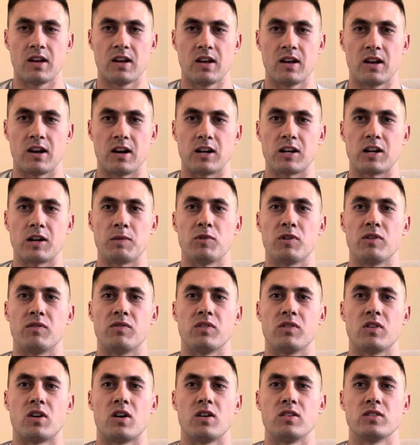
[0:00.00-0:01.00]
A couple of
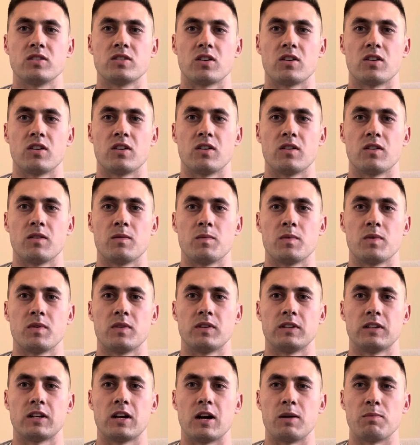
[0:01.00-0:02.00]
long-term
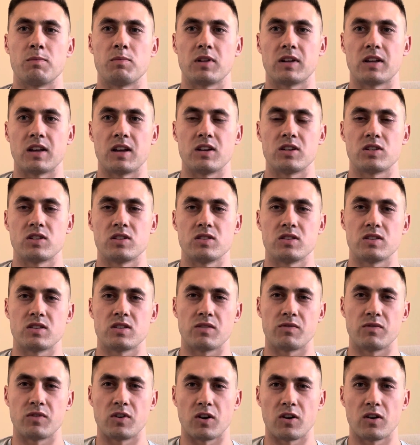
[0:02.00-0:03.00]
complications
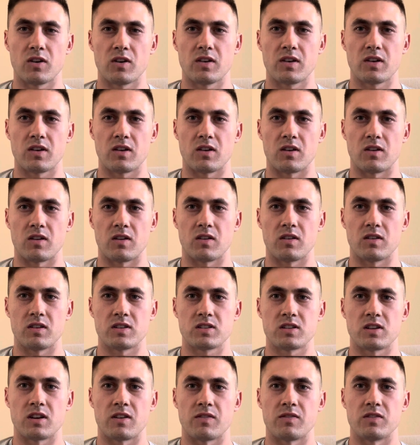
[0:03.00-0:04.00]
of GERD are
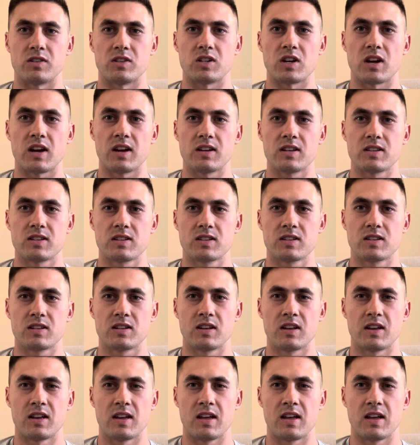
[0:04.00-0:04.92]
esophagitis